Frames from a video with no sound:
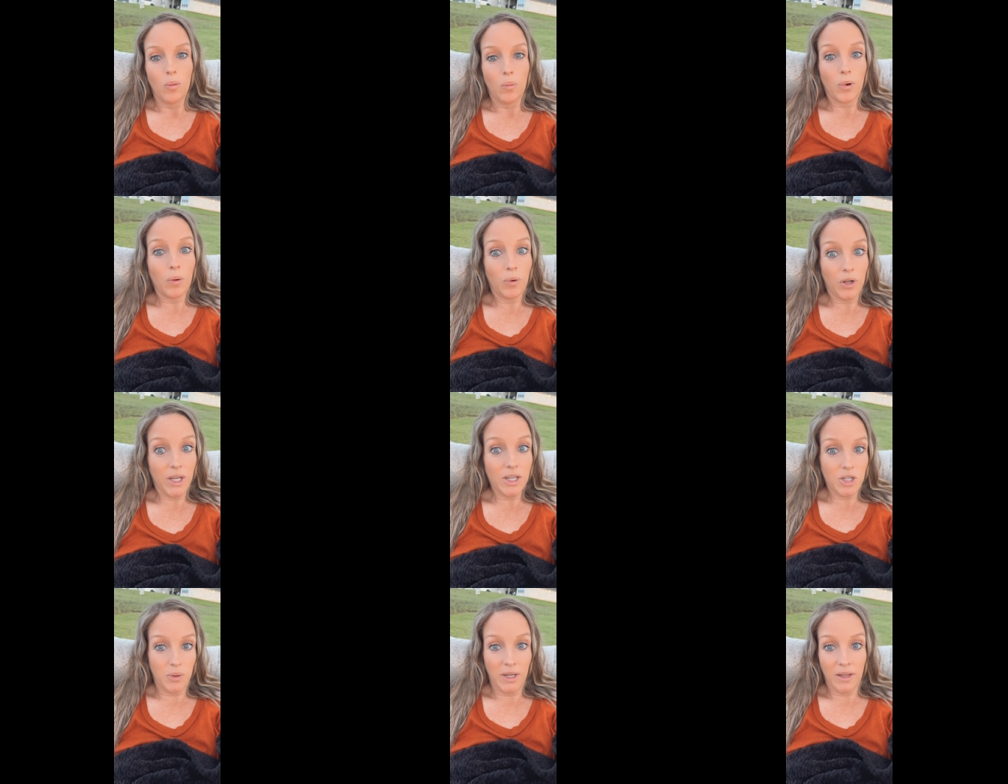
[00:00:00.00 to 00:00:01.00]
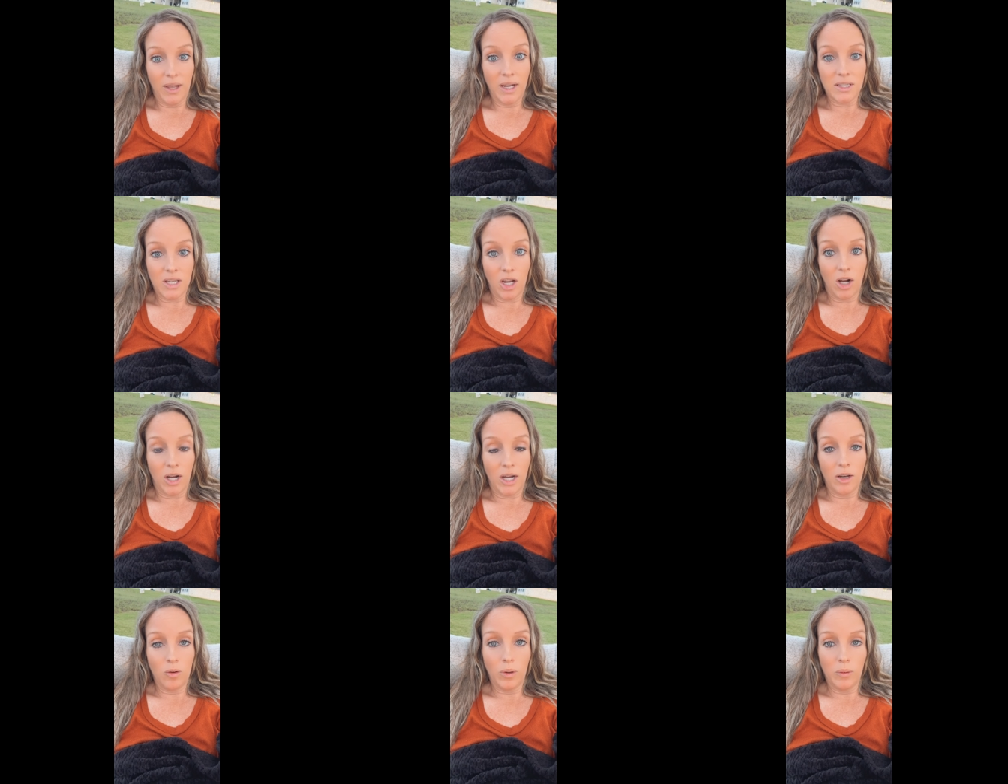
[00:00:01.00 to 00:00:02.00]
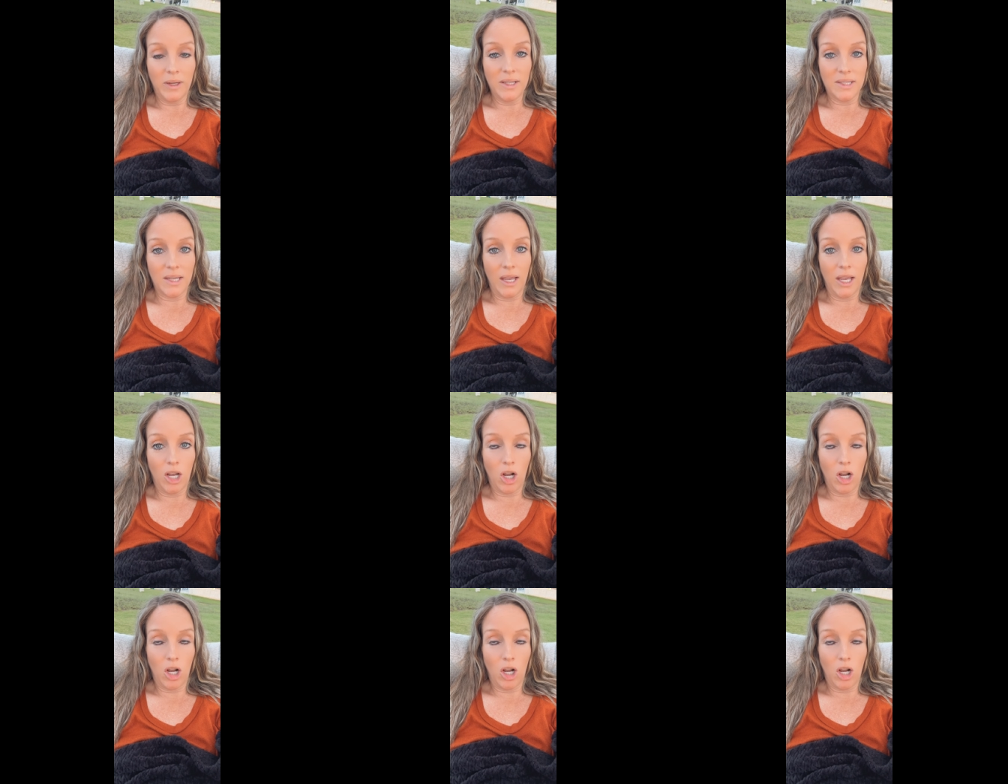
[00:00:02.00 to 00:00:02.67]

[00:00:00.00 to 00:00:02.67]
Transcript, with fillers: We're really doing that to God when we say,